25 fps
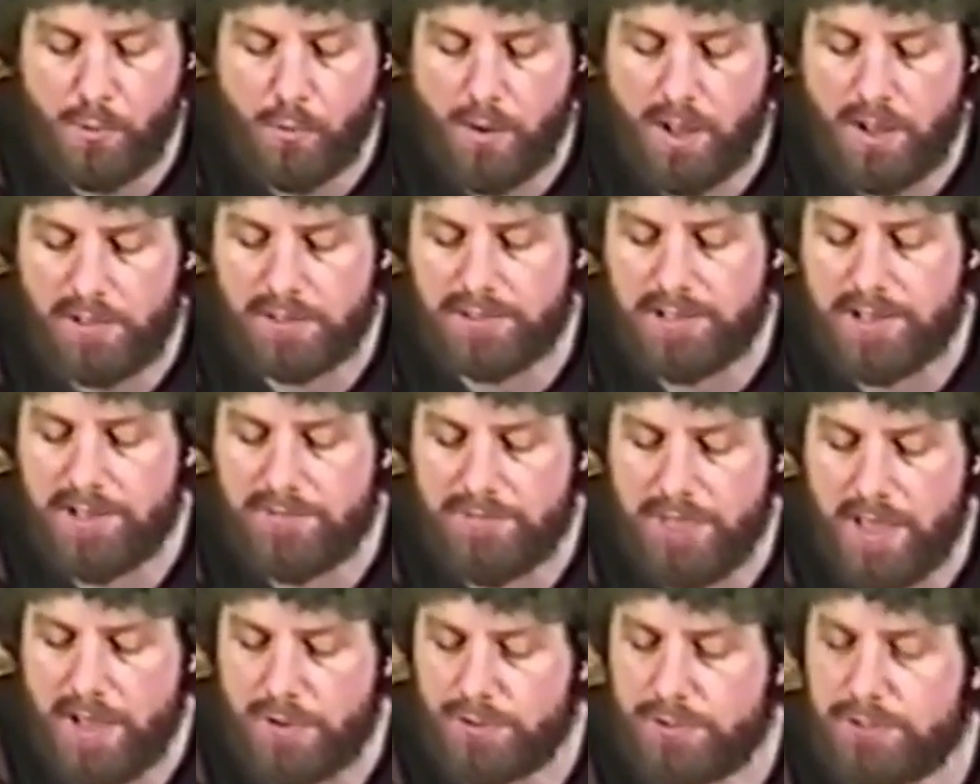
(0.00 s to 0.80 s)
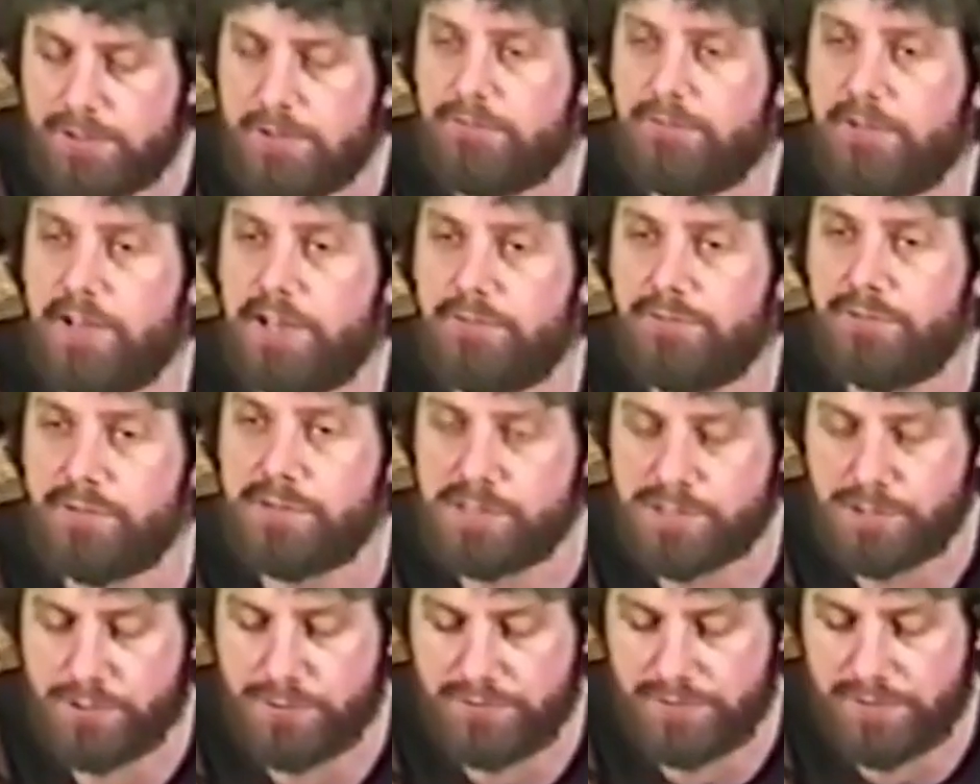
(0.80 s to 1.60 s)
"Well done, thou good and
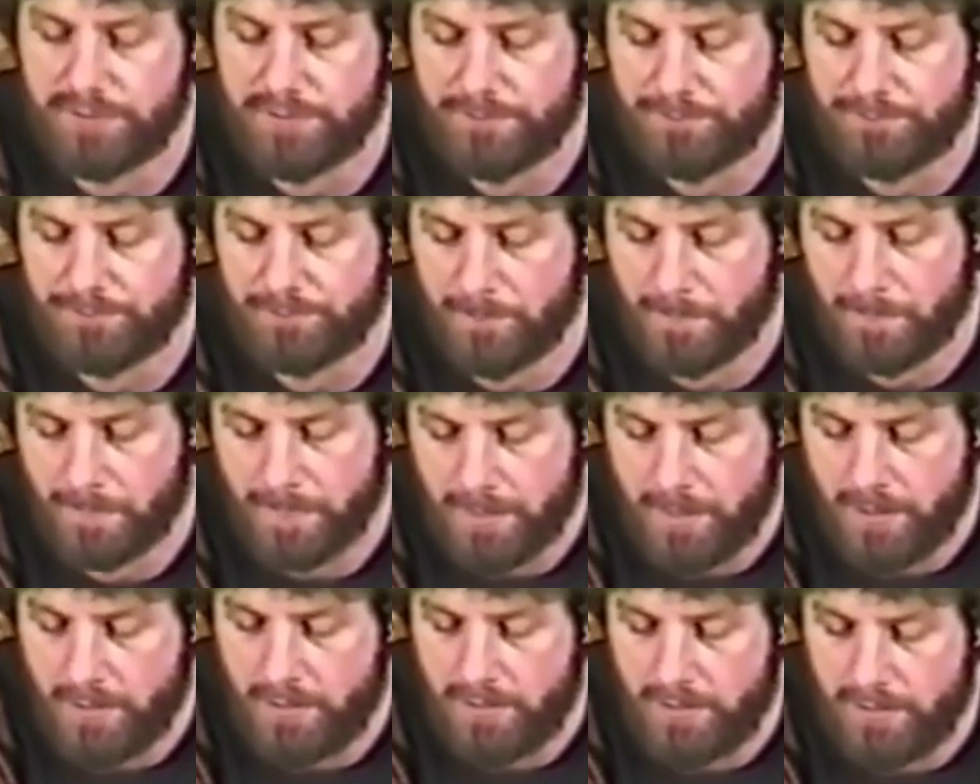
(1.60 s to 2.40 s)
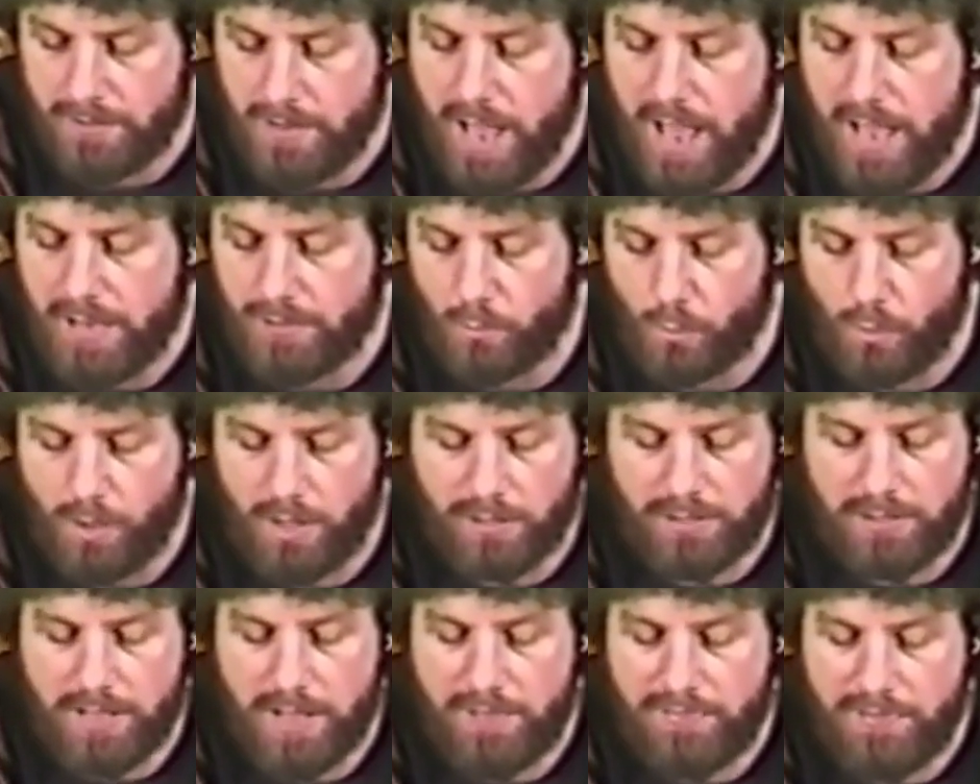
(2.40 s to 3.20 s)
faithful servant," not
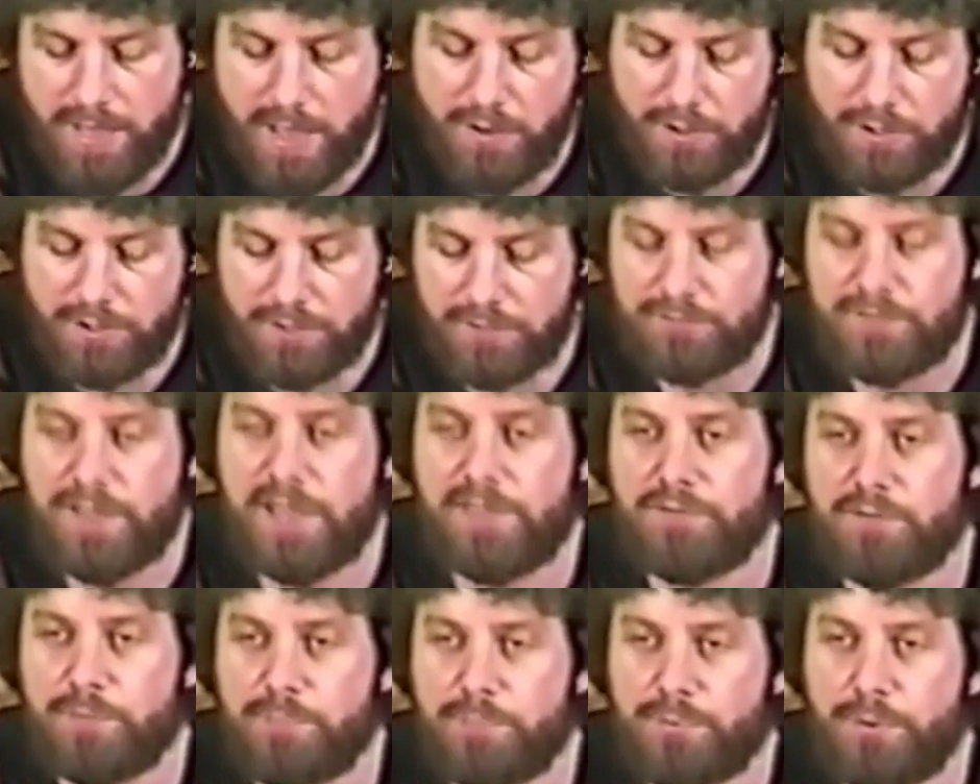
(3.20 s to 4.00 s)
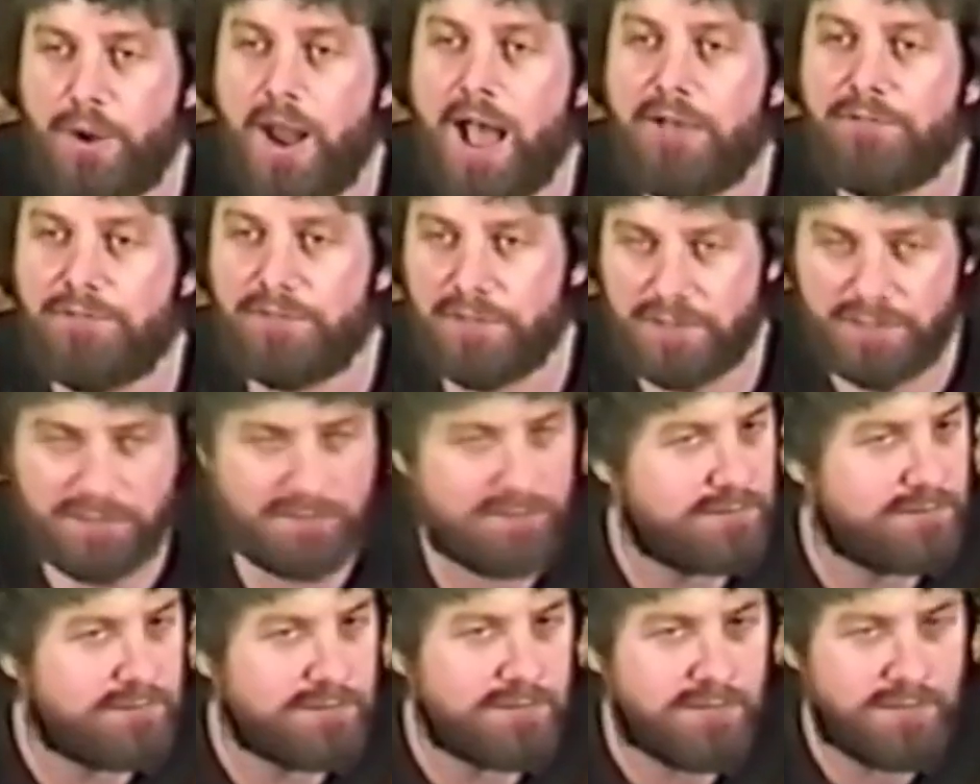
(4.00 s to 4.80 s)
"Well done, thou good and faithful prophet,"
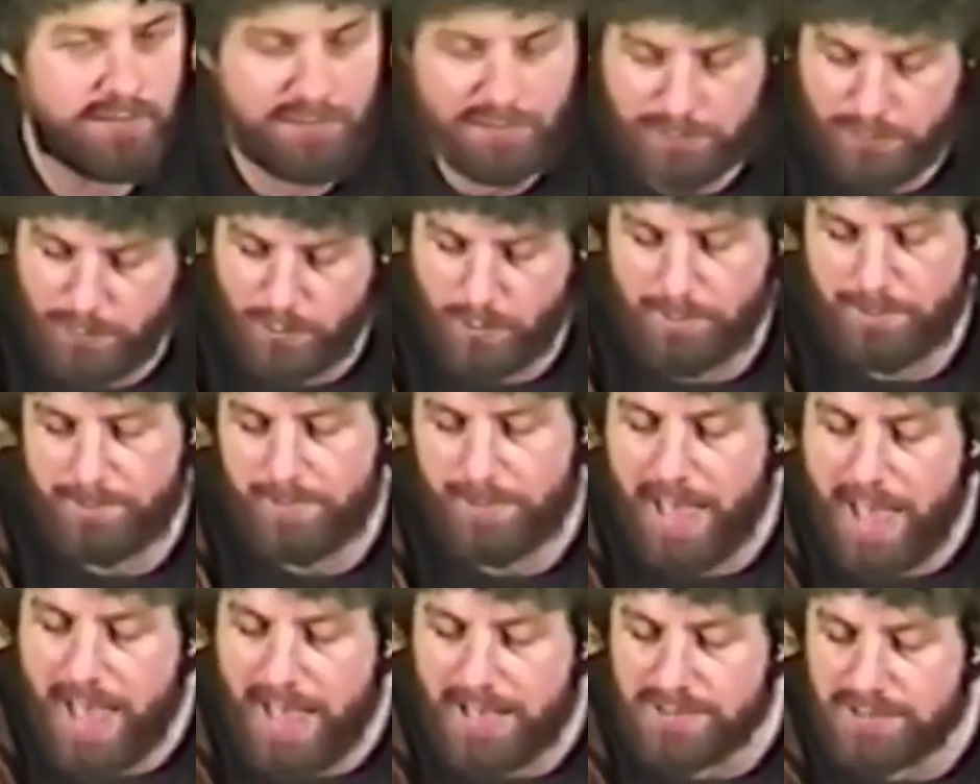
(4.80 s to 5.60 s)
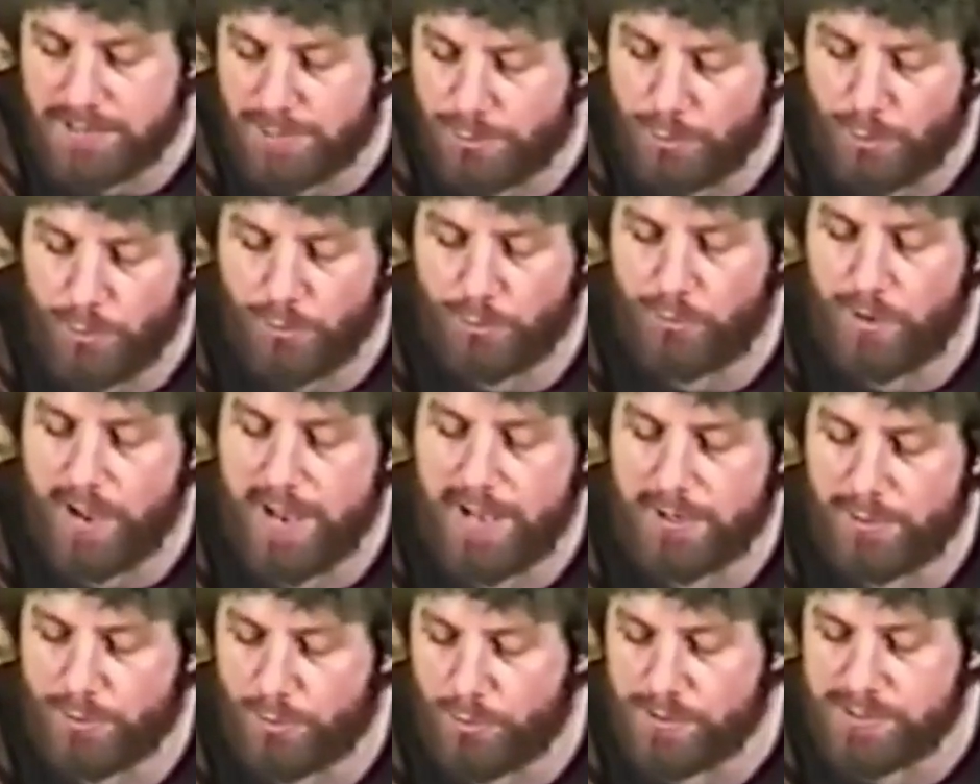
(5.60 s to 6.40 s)
or pastor, or
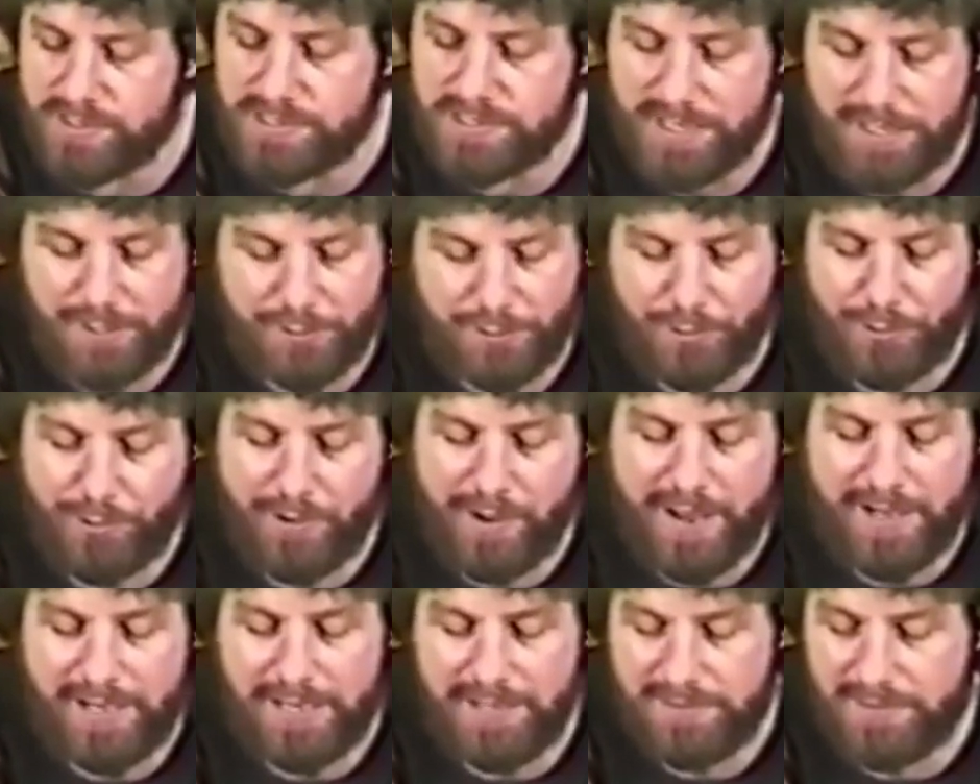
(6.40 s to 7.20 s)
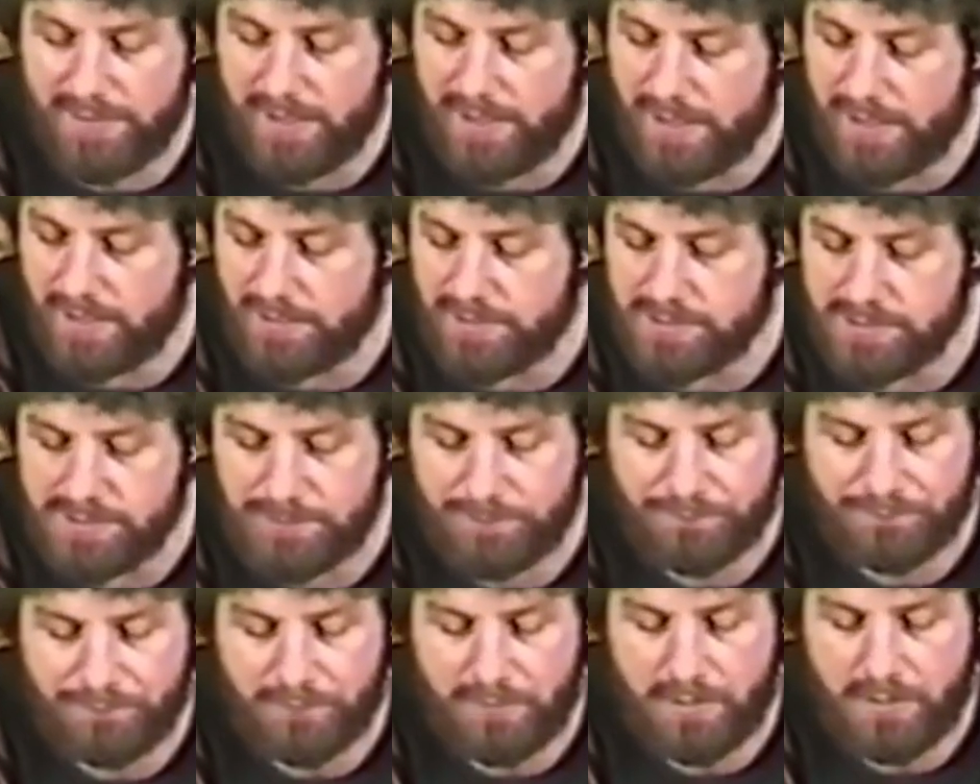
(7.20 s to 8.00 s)
writer, or singer, or anything
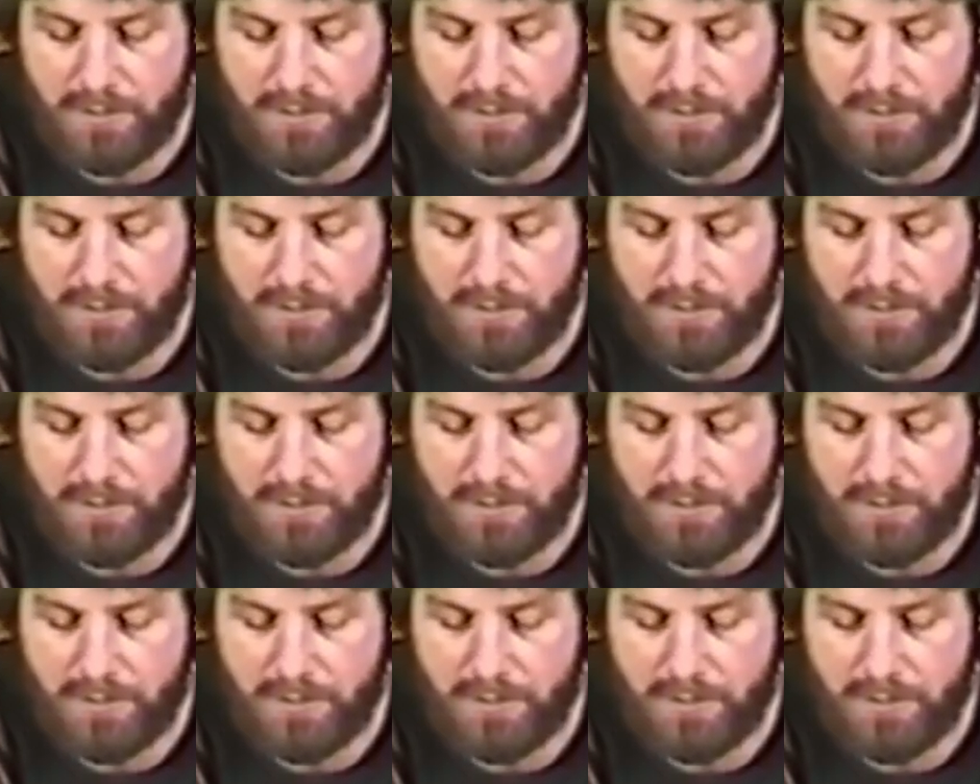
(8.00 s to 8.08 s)
else.